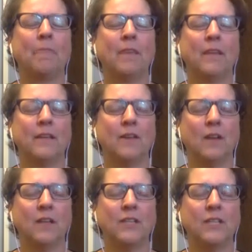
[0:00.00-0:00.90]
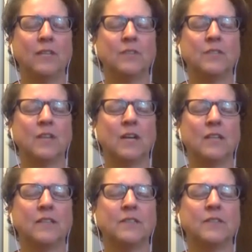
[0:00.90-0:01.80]
acknowledging those
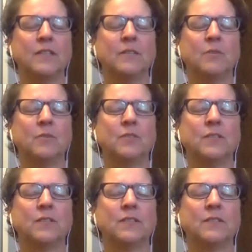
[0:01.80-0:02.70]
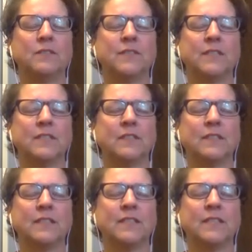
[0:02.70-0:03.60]
thoughts or the emotions or physical
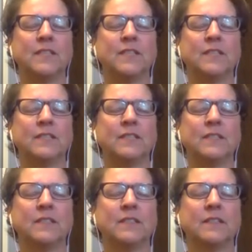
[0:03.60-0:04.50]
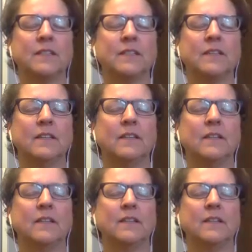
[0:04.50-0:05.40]
sensations,
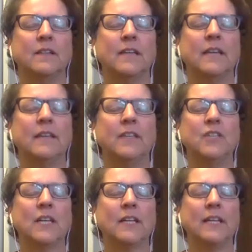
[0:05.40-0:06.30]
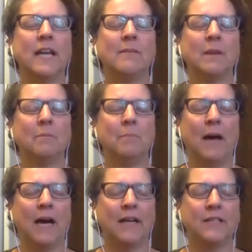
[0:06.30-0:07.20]
and then gently coming
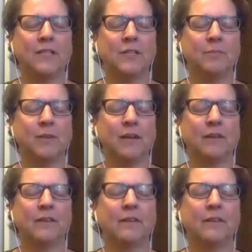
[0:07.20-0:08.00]
back to your breath,